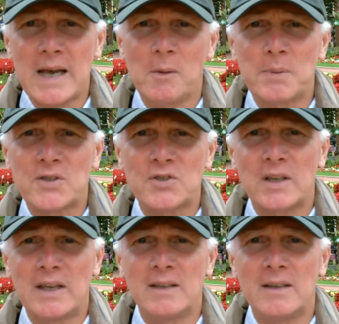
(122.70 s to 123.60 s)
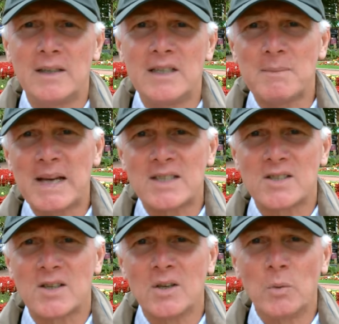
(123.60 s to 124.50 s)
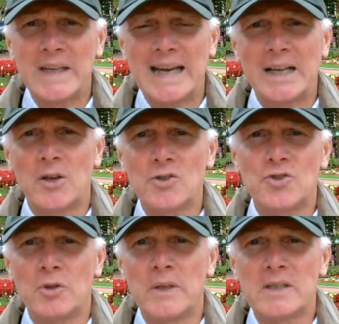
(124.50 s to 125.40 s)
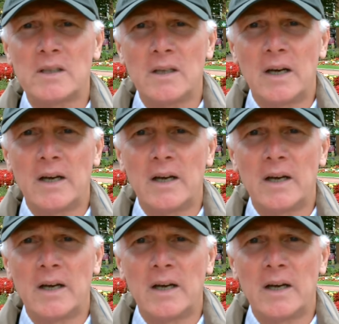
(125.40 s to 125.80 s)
to help us in these matters. We cannot do it